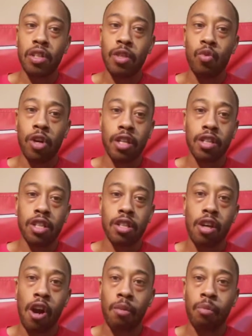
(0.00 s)
or you want to
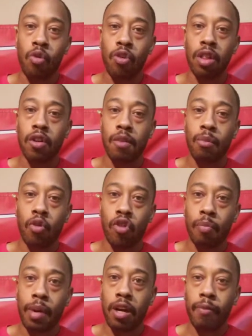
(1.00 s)
talk more or learn
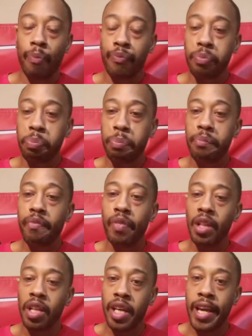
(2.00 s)
more about
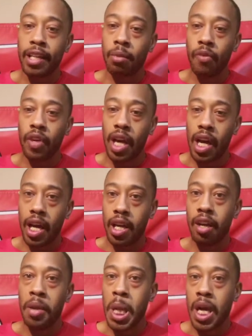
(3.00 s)
the kingdom of
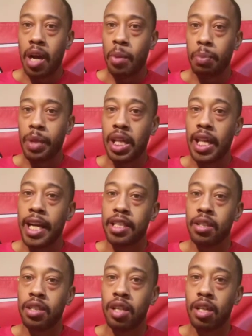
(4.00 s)
God, I'll be
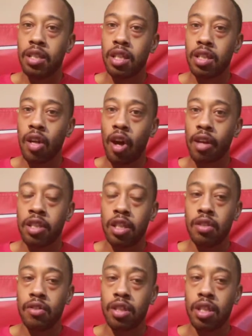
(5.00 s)
glad to talk
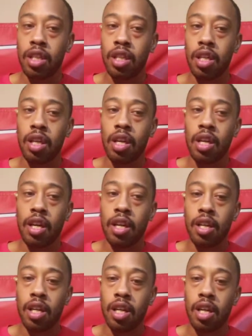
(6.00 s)
to you
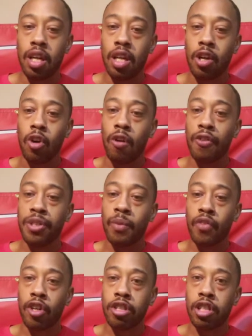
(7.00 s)
and go over
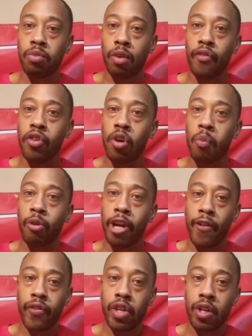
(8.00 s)
some verses with you or
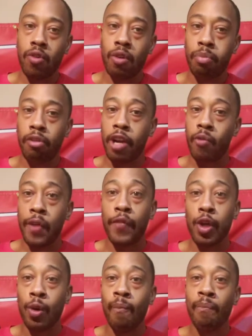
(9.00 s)
pray for you and pray
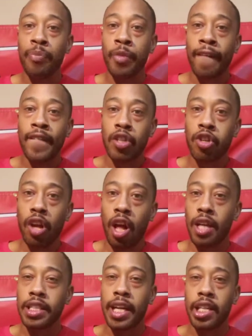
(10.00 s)
with you. So the
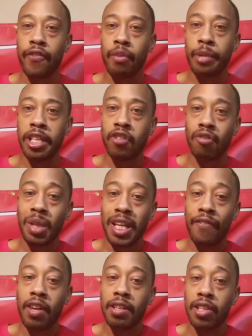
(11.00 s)
contact information will be
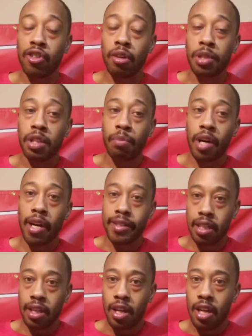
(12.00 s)
left in the description
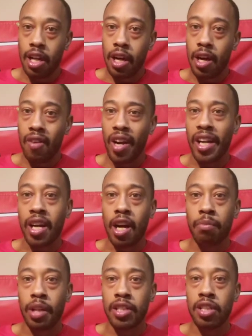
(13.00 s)
box. All right,
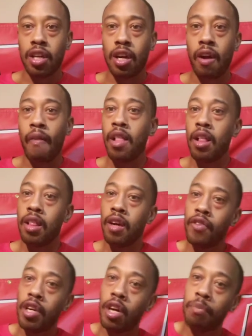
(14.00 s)
God bless y'all.
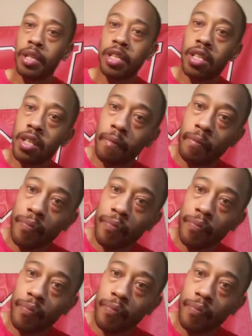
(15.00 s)
Love y'all. Peace.